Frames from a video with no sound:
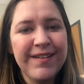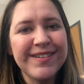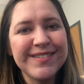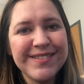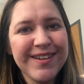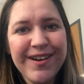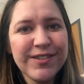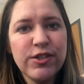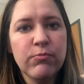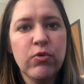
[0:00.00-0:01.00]
I'll talk
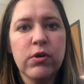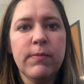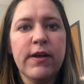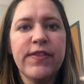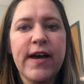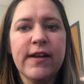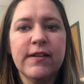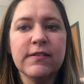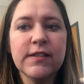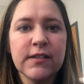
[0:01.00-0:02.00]
to you more about that
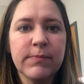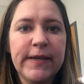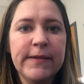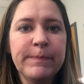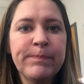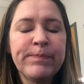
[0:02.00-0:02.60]
in a little bit.